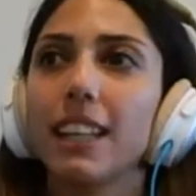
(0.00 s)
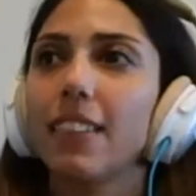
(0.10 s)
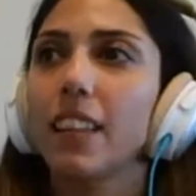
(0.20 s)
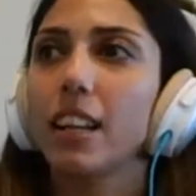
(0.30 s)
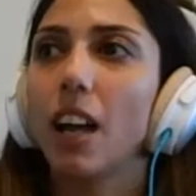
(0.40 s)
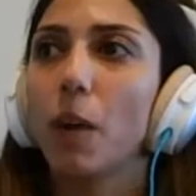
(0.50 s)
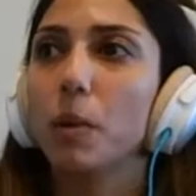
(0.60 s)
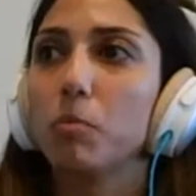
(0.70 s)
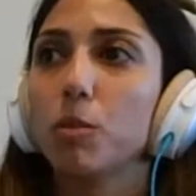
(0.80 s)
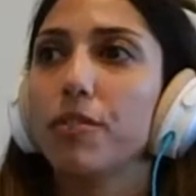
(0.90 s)
and then I
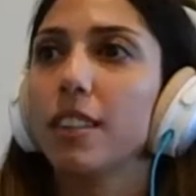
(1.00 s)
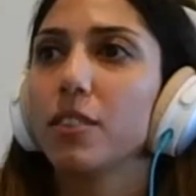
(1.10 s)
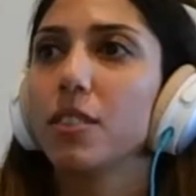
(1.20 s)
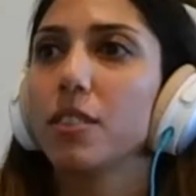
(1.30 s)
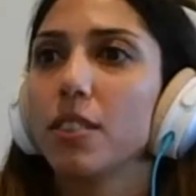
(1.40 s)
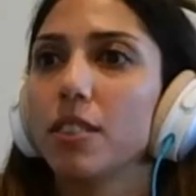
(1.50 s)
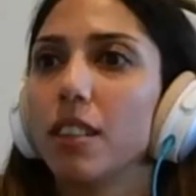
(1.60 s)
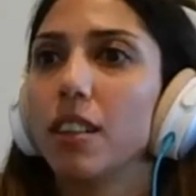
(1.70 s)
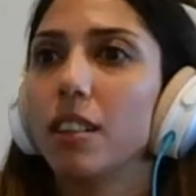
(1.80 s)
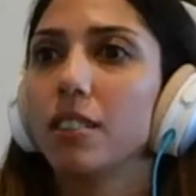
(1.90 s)
will move on to
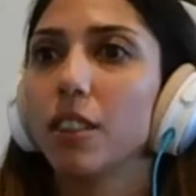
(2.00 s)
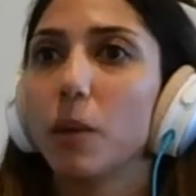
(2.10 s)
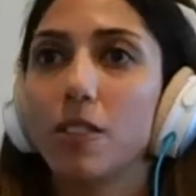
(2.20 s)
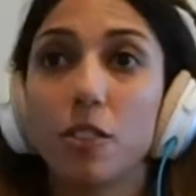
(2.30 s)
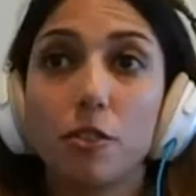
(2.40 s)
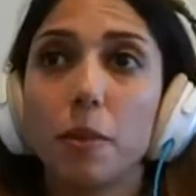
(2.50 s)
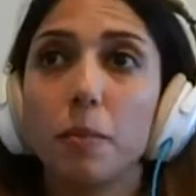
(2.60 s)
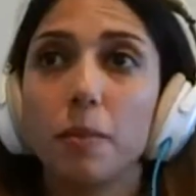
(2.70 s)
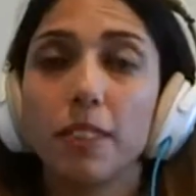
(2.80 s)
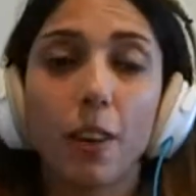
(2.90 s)
the questions
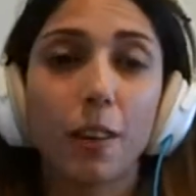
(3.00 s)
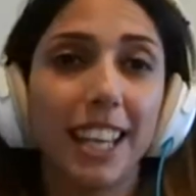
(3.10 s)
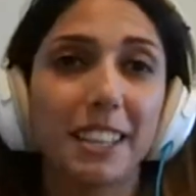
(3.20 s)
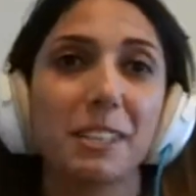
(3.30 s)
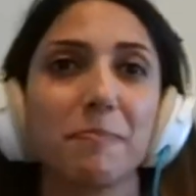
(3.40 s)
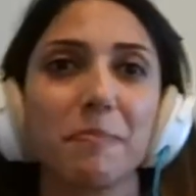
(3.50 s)
from the audience.